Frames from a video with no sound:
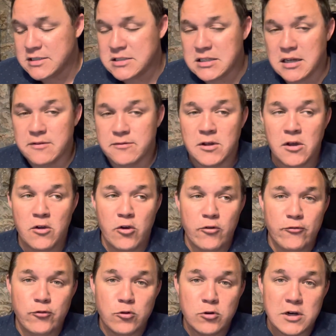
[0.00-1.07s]
stuff
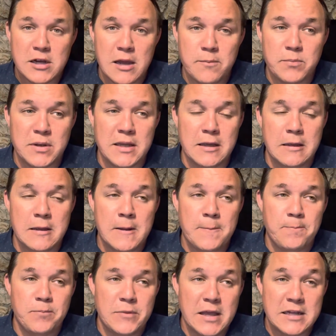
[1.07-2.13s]
for a company
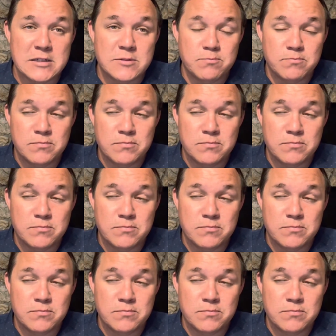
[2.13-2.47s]
that is